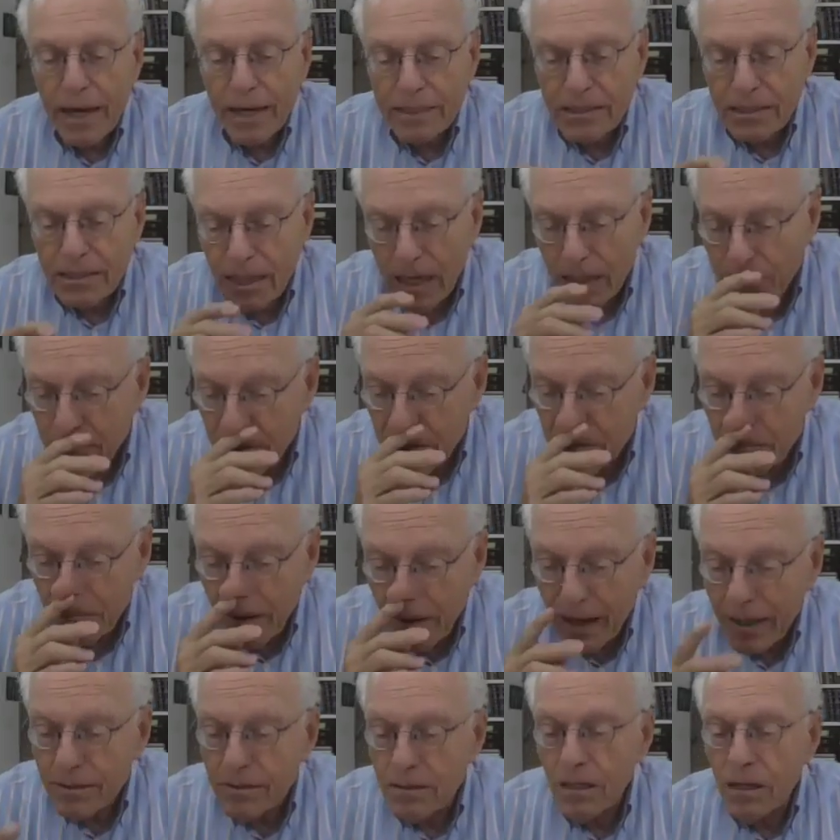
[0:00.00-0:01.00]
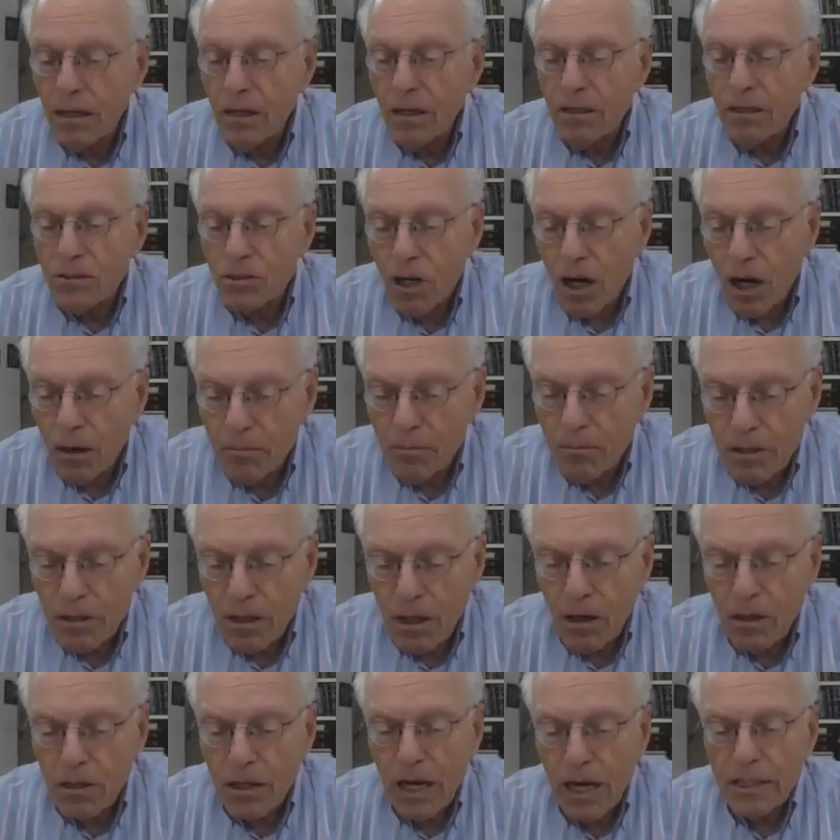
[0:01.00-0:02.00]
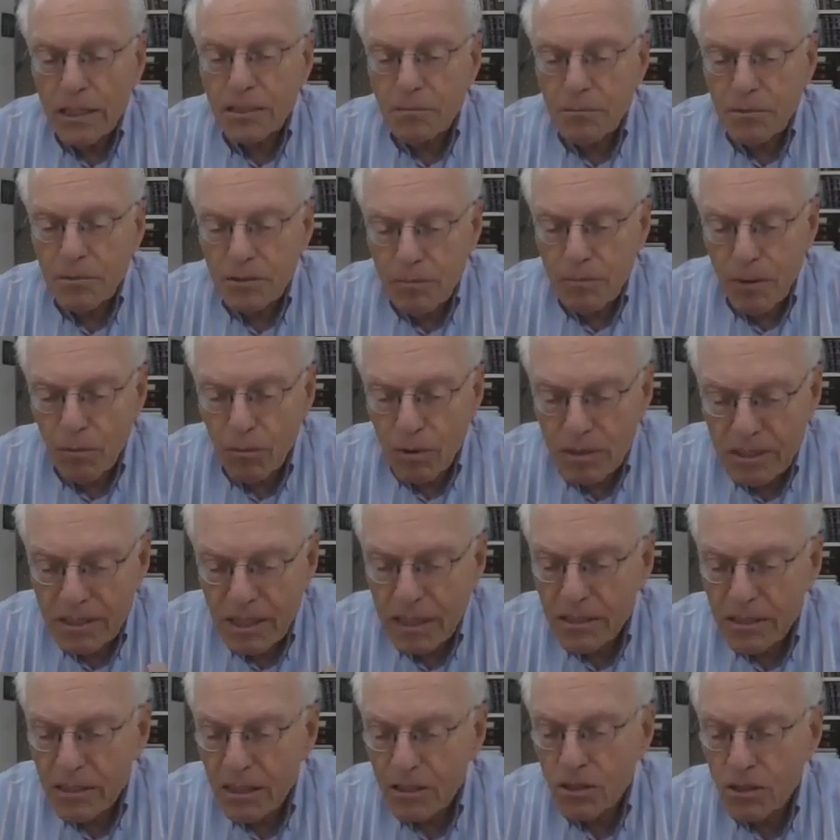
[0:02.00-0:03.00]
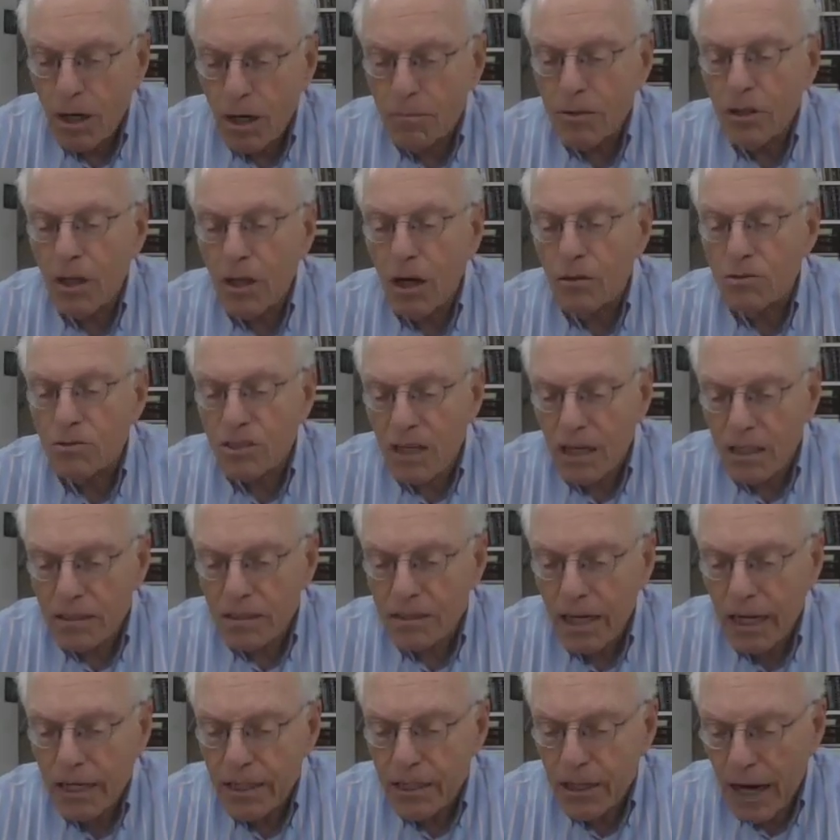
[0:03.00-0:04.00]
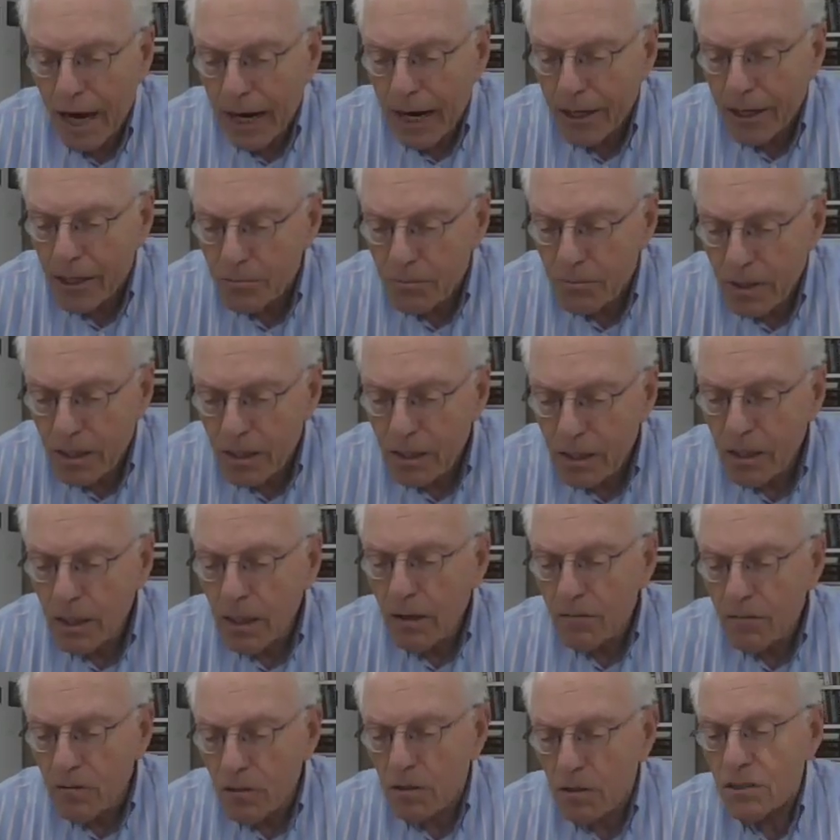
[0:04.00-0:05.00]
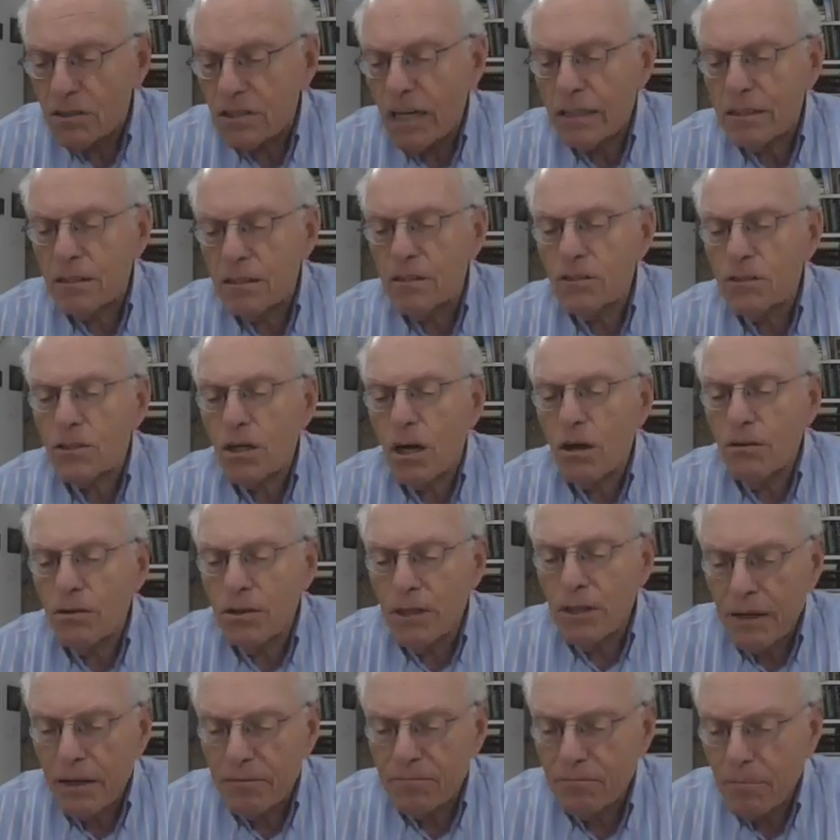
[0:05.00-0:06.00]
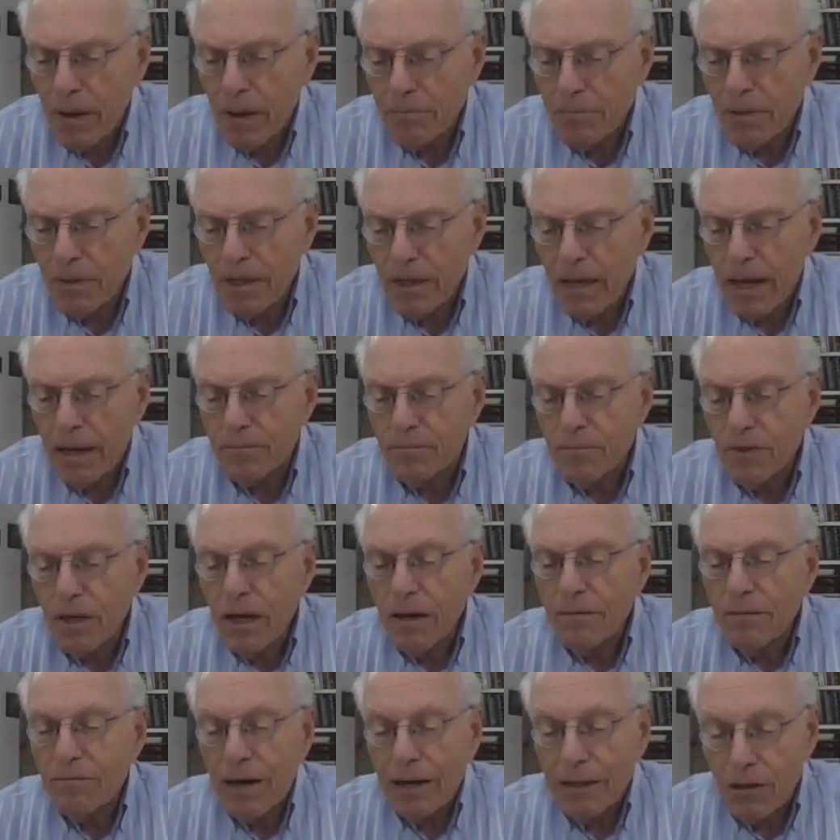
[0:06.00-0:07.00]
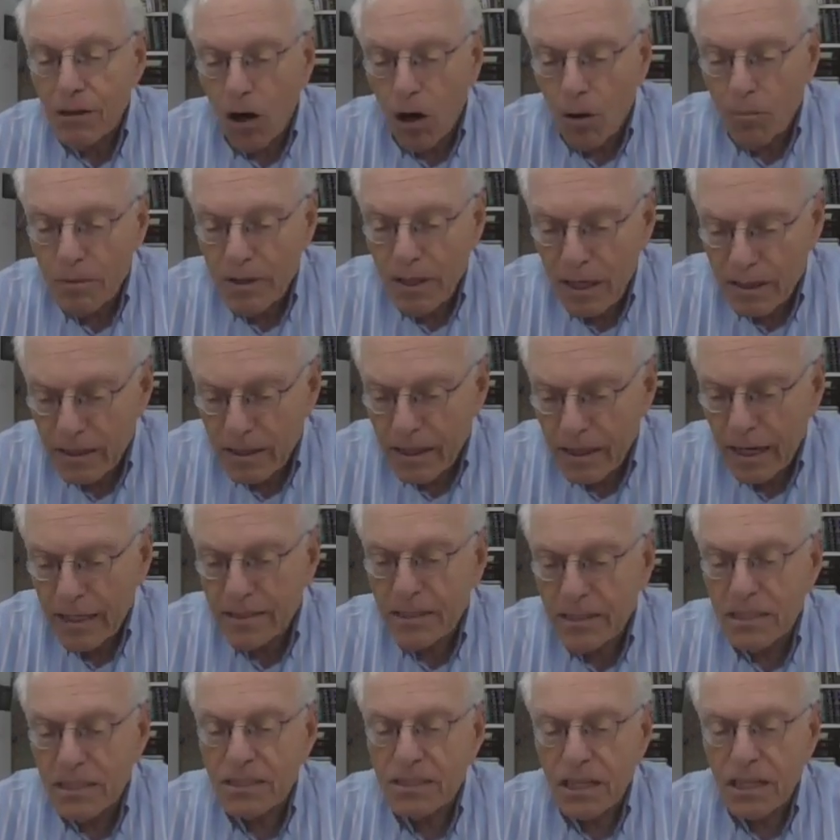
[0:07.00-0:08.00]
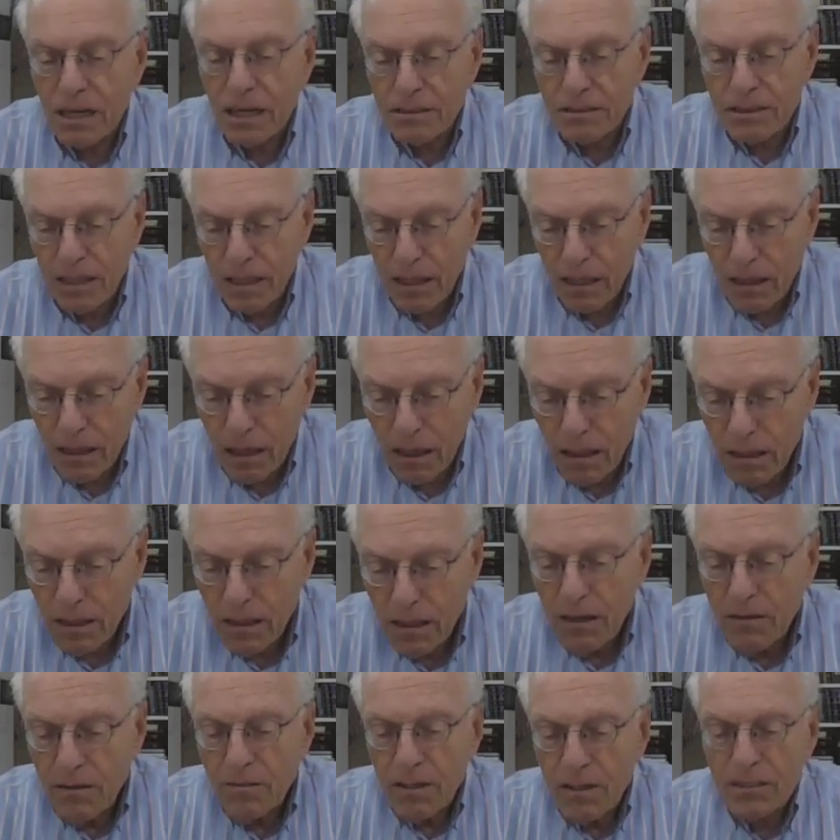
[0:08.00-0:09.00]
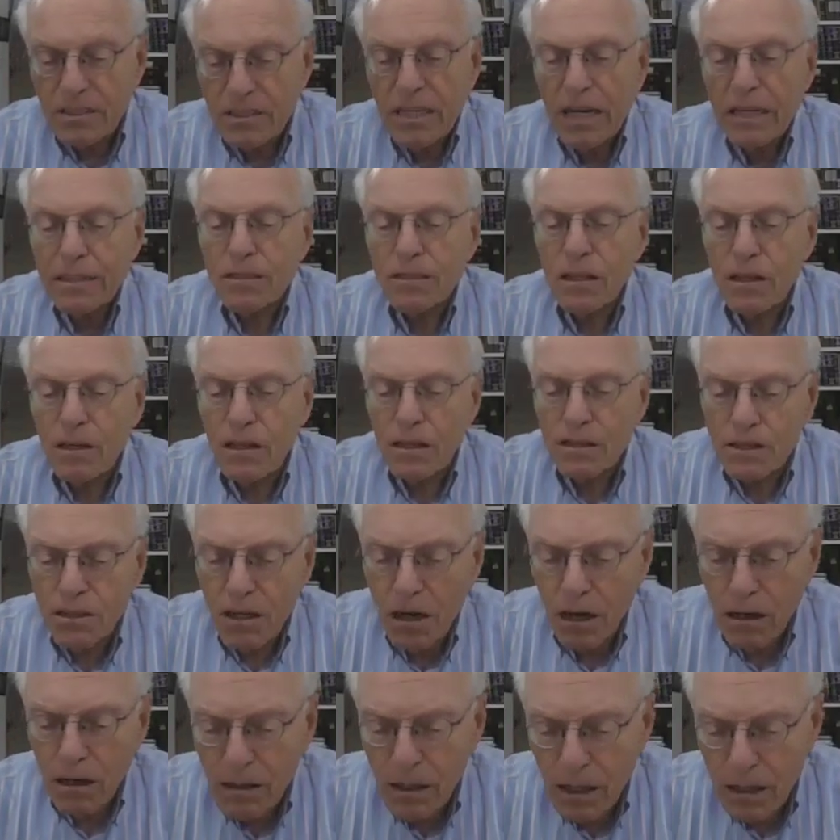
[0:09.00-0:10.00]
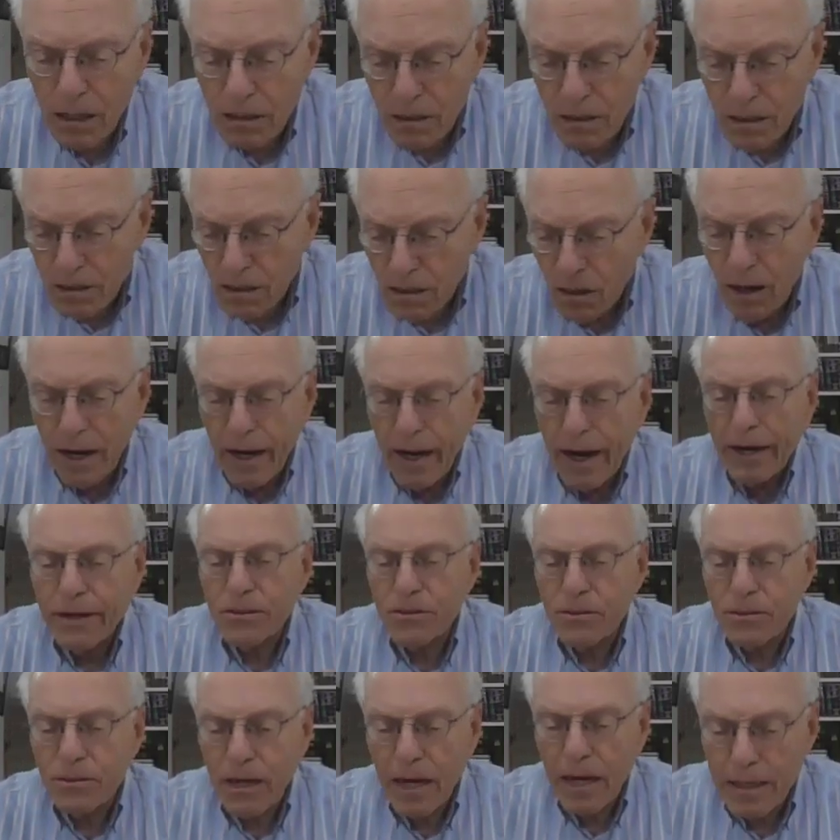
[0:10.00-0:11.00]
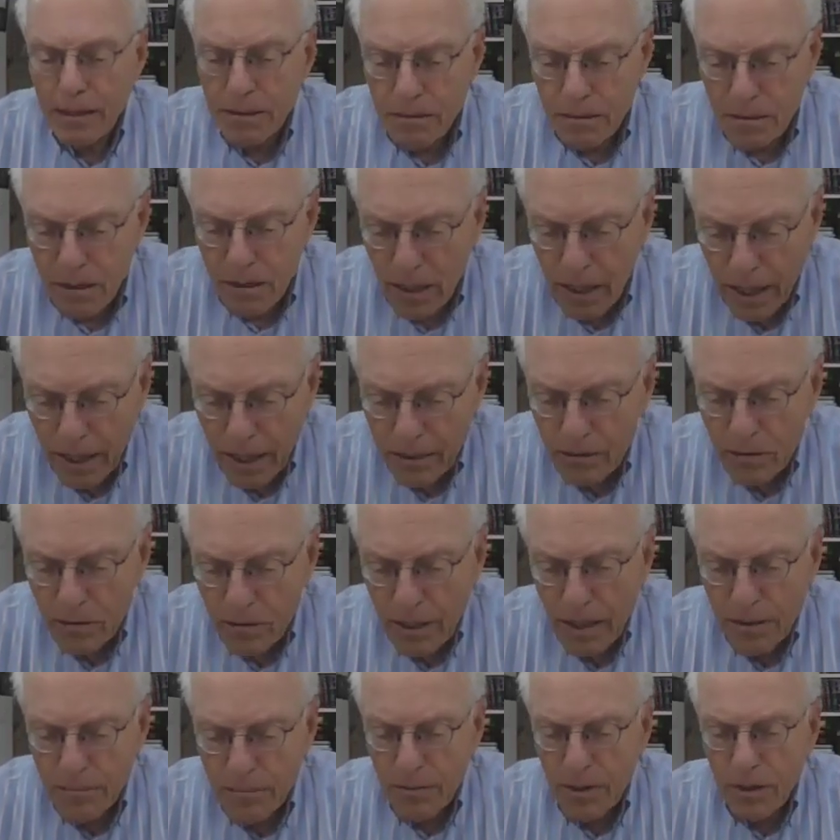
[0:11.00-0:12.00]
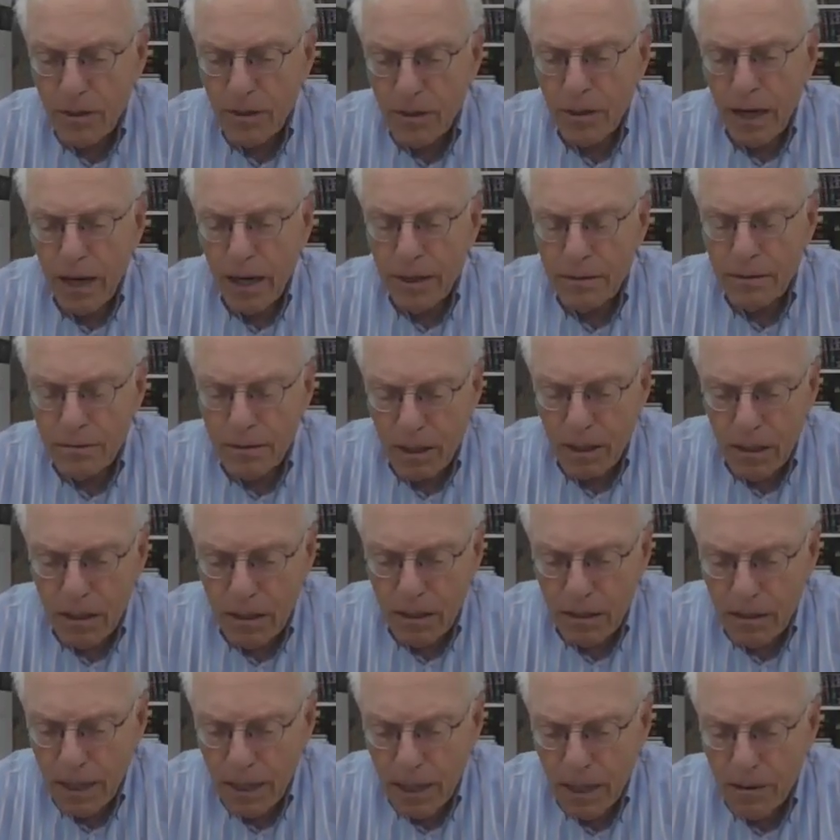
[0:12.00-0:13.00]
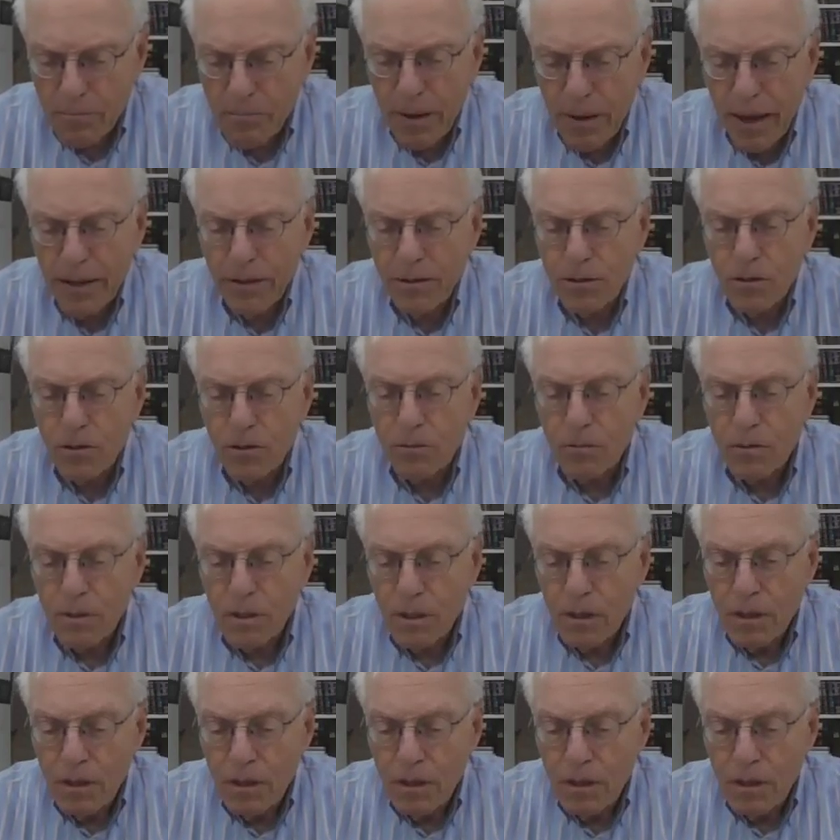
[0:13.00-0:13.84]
Keitzad bisman. Sha'amarlo, okay, so Bisman, what's the case? Sha'amarlo, Schartani, you hired me. V'onasati schar, you haven't paid me yet. Ba'alom, the other guy says Scharticha, v'onasati l'cha scharcha. No, I hired you and you gave me, and I paid you.